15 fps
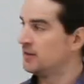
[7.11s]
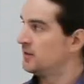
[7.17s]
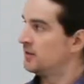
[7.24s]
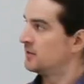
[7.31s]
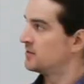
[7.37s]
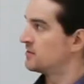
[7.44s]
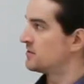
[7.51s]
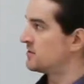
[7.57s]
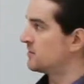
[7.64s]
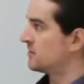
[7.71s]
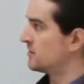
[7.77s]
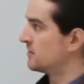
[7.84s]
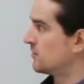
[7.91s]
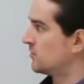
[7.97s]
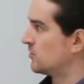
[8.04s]
this
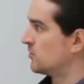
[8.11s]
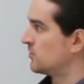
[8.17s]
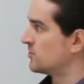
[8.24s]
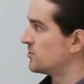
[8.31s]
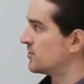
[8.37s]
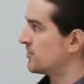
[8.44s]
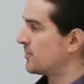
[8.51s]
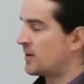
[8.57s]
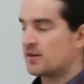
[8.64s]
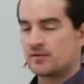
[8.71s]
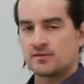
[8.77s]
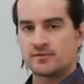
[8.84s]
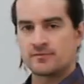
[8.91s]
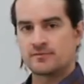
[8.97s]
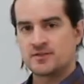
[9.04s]
course
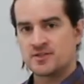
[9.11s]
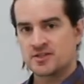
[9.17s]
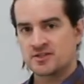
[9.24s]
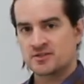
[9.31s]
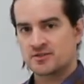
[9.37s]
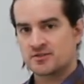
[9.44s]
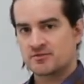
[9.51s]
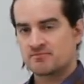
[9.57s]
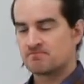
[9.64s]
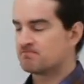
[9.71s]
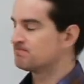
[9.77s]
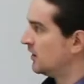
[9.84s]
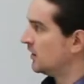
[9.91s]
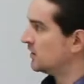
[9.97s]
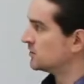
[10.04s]
about physics.
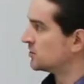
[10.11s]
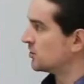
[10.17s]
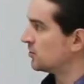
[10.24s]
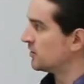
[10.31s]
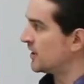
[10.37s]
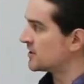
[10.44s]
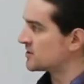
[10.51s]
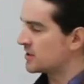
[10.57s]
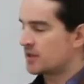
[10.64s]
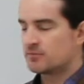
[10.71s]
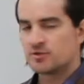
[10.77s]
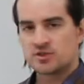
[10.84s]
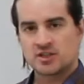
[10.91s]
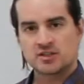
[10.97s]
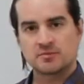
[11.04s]
So last time
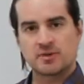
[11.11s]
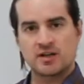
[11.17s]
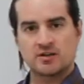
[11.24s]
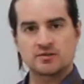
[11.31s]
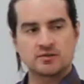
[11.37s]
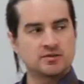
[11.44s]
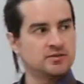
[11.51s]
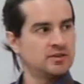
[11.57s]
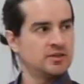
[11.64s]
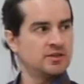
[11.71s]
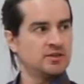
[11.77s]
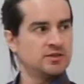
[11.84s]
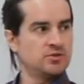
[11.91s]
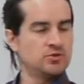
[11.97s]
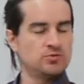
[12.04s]
we talked about
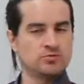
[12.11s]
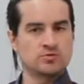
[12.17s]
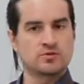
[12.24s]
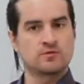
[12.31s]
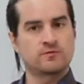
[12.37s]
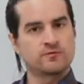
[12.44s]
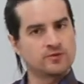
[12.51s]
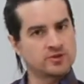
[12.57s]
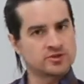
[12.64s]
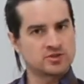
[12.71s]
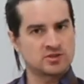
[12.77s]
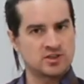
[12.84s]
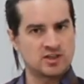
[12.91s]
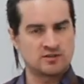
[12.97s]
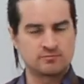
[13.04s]
uh, Newton's
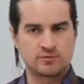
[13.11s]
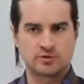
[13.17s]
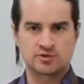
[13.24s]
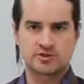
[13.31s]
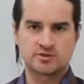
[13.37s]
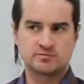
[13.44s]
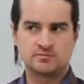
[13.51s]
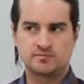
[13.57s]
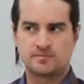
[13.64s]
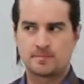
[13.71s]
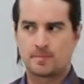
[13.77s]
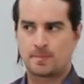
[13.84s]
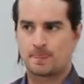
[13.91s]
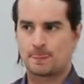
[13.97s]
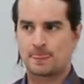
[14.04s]
first law of motion,
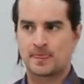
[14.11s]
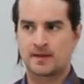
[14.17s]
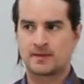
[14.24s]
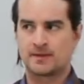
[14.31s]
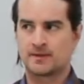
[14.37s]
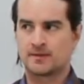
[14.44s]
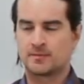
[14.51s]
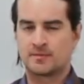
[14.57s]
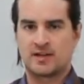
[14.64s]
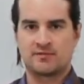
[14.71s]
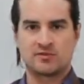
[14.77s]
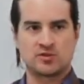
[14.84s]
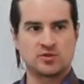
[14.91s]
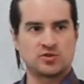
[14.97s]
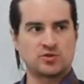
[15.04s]
um,
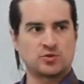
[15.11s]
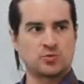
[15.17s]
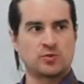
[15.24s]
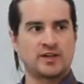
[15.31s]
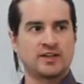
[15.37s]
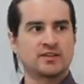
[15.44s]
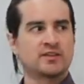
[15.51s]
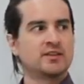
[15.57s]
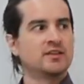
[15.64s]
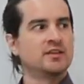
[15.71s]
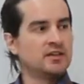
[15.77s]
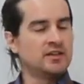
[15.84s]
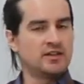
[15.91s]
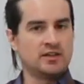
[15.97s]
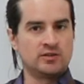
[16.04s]
having to do with
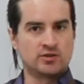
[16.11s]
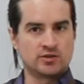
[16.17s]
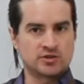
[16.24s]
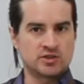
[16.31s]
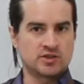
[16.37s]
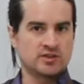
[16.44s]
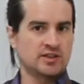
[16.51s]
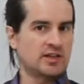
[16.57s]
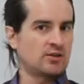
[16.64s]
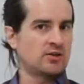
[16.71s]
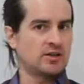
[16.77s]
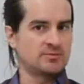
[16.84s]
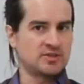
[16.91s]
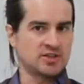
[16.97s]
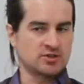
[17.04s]
inertia, how
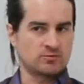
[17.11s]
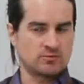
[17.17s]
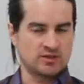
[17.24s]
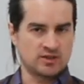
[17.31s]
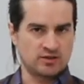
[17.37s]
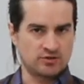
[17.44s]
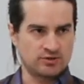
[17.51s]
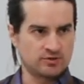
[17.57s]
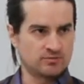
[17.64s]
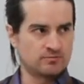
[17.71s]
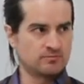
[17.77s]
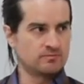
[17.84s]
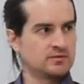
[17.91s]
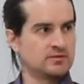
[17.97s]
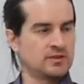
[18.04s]
objects want to either,
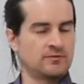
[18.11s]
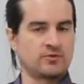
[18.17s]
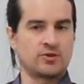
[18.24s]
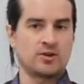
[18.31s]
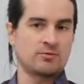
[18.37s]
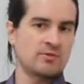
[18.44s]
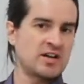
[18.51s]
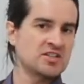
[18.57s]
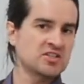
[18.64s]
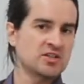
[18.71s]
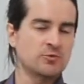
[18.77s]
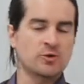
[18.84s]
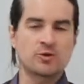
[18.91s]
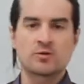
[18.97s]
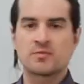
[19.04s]
if they're at rest, they
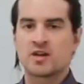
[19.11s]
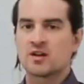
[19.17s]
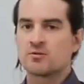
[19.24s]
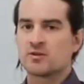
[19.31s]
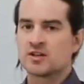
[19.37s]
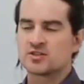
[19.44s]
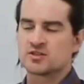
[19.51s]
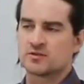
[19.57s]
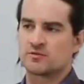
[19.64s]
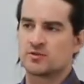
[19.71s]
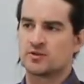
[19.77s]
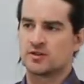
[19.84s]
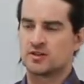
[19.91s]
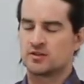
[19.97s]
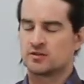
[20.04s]
want to remain at rest, if
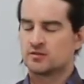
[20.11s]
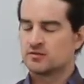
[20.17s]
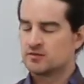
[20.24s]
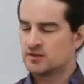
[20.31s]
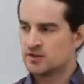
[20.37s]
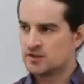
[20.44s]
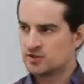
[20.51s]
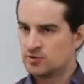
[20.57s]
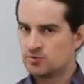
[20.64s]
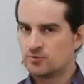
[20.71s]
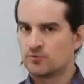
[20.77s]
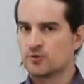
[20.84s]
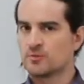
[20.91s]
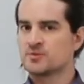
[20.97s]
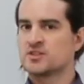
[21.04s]
they're in a
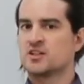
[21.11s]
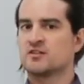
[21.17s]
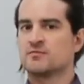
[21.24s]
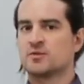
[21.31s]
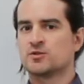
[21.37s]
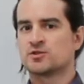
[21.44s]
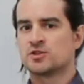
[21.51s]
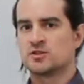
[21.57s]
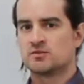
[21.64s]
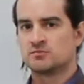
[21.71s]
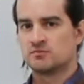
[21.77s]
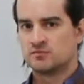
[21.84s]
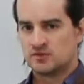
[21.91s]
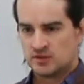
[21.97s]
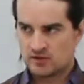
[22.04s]
uniform state of
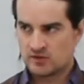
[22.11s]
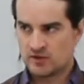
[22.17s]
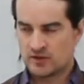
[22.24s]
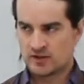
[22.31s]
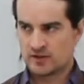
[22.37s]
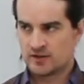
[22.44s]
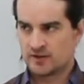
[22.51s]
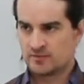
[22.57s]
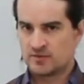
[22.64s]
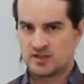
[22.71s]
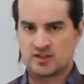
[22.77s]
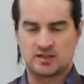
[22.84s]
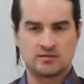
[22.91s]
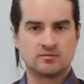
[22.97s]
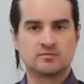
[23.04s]
motion, uh,
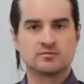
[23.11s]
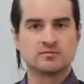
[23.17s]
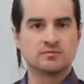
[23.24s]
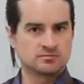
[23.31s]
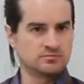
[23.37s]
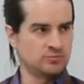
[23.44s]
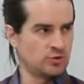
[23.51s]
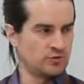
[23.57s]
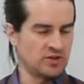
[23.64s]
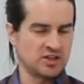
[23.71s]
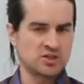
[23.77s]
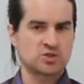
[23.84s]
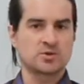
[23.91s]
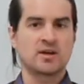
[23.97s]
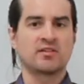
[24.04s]
meaning moving in
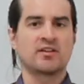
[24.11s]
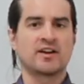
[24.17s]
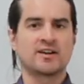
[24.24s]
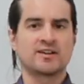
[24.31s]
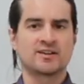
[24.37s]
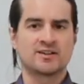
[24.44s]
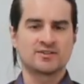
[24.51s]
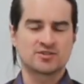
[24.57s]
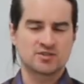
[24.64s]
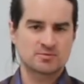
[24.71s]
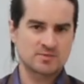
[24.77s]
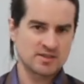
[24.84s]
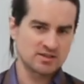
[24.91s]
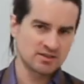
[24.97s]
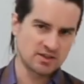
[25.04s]
a straight line at constant
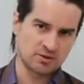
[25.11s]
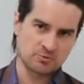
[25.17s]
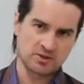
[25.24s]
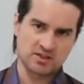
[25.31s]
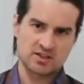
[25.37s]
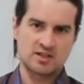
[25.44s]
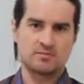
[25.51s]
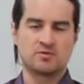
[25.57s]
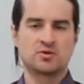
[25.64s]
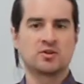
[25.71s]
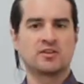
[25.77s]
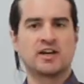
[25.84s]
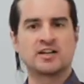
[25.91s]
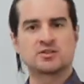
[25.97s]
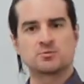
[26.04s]
speed, then they want to keep doing
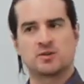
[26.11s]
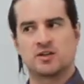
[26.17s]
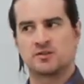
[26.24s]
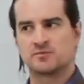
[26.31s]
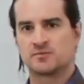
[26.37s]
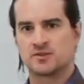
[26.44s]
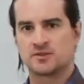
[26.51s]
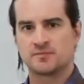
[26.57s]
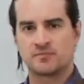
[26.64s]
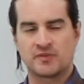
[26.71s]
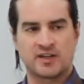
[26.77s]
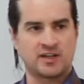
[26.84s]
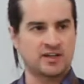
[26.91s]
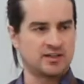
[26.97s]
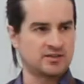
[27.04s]
that as well. Right?
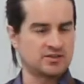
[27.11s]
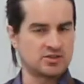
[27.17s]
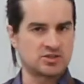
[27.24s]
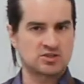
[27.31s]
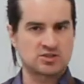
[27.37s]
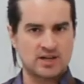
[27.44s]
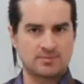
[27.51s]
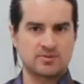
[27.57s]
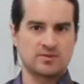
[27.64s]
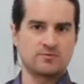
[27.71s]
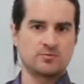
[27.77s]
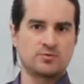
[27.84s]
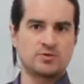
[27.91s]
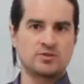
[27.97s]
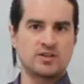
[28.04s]
And to stop them
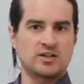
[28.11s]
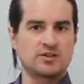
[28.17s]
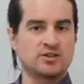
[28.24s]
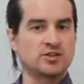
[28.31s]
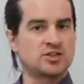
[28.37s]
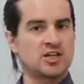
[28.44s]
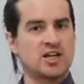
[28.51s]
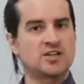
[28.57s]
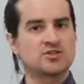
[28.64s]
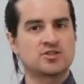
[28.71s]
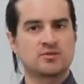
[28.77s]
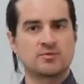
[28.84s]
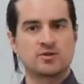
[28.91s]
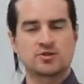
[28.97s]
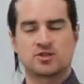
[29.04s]
from doing that or to change
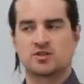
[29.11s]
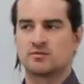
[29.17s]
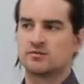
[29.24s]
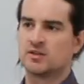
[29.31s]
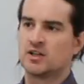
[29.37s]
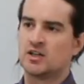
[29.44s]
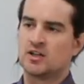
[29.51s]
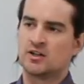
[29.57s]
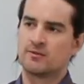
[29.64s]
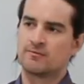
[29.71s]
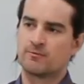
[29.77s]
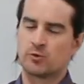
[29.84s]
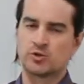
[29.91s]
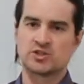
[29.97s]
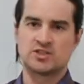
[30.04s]
their motion, a
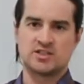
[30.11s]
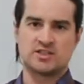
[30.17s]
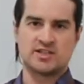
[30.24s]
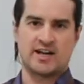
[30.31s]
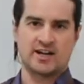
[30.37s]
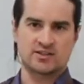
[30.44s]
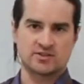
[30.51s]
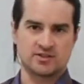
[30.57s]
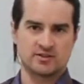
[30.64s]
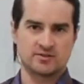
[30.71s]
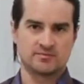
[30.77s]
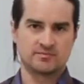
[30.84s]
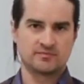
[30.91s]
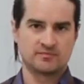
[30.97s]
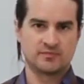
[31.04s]
force needs to act on them.
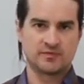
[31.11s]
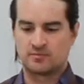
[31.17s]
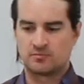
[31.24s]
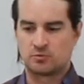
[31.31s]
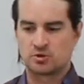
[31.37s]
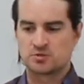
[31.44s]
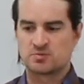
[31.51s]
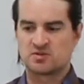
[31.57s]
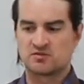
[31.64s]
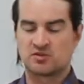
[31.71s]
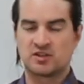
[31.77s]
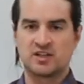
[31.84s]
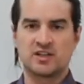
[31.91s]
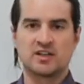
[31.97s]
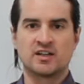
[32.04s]
More
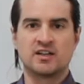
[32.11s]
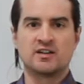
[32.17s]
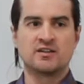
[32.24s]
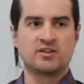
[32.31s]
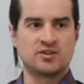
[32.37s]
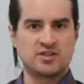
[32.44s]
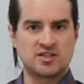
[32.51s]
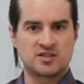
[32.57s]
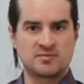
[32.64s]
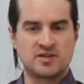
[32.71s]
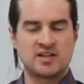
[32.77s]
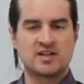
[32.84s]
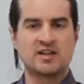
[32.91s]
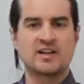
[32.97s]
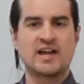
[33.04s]
specifically, there needs to be
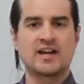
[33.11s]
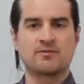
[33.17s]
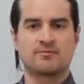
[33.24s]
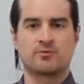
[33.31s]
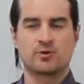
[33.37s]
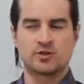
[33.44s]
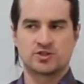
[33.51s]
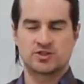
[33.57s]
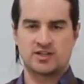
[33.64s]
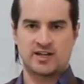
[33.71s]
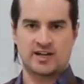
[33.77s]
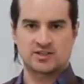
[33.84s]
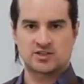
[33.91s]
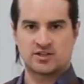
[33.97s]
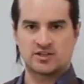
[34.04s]
a net force that
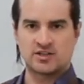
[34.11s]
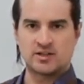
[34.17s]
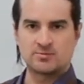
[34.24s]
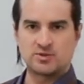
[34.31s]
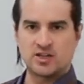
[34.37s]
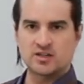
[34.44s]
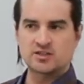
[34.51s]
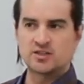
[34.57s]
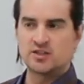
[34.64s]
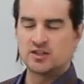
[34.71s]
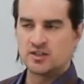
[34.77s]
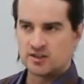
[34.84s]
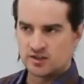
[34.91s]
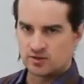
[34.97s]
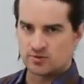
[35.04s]
acts on an object
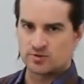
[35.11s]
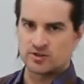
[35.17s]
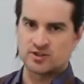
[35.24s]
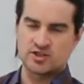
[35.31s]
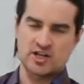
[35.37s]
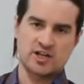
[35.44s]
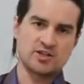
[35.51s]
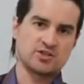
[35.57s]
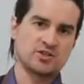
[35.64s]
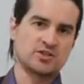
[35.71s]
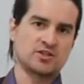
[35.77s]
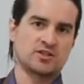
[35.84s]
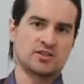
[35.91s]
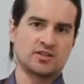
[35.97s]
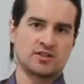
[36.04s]
in order to change
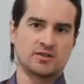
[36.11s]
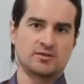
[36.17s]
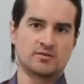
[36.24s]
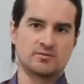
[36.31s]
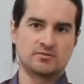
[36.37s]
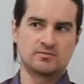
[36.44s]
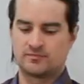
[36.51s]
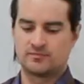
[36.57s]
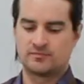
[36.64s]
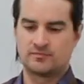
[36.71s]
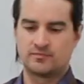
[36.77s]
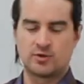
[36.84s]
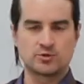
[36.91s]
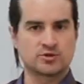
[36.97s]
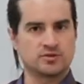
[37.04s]
its uh,
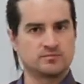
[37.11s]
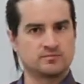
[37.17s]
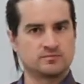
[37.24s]
motion.